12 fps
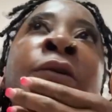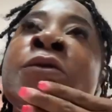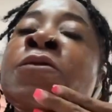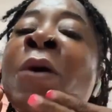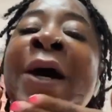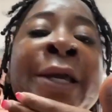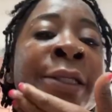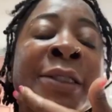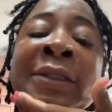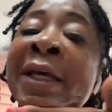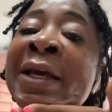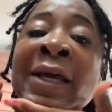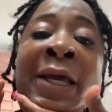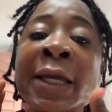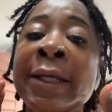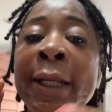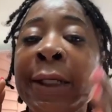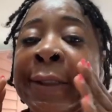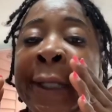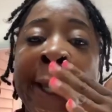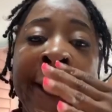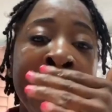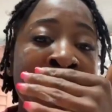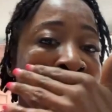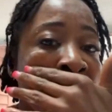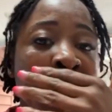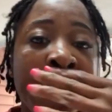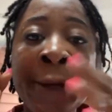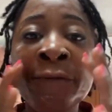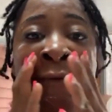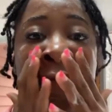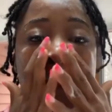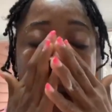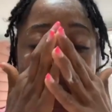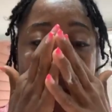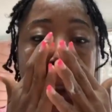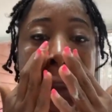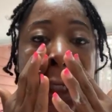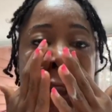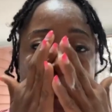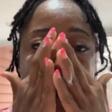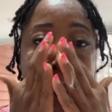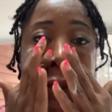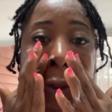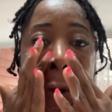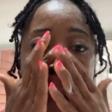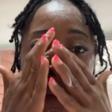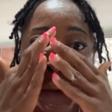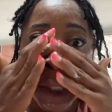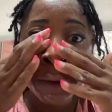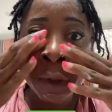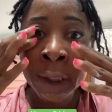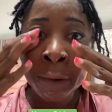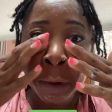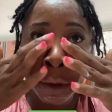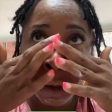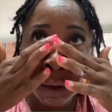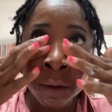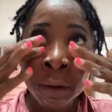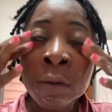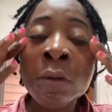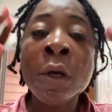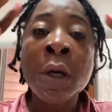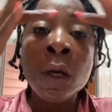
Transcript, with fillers: twice in a day, maybe 10 15 minutes to just co regulate with you.